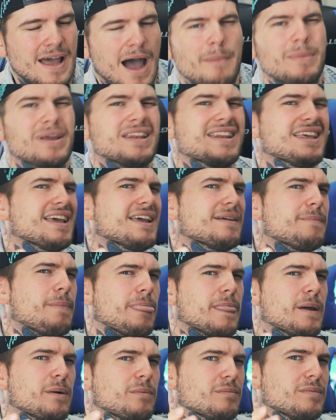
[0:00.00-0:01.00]
I mean,
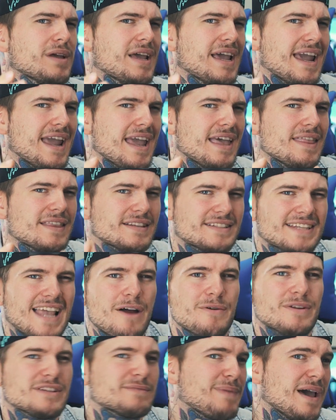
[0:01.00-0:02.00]
the
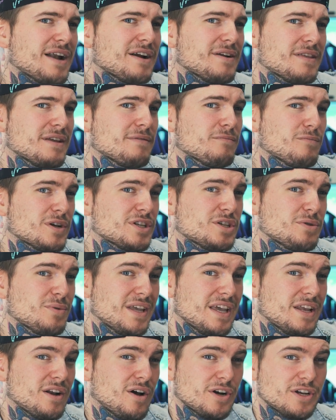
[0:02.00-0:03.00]
sound is better than what you would
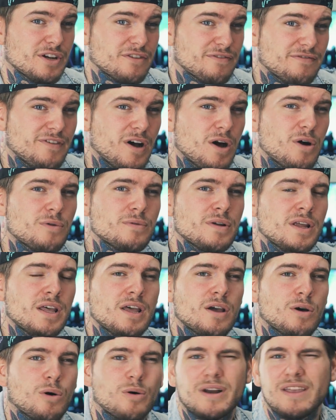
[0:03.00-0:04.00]
get on your phone
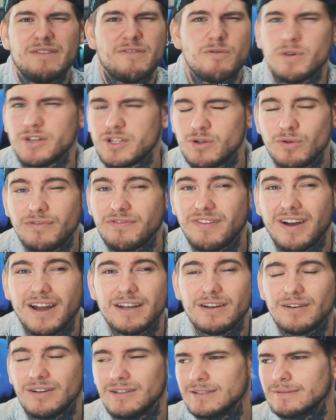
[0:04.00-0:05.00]
or even what you would
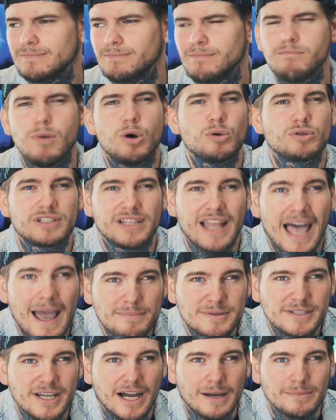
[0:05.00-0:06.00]
find on most
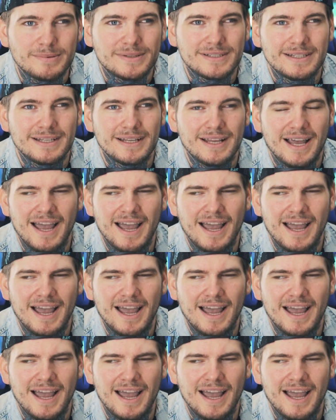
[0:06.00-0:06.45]
laptops.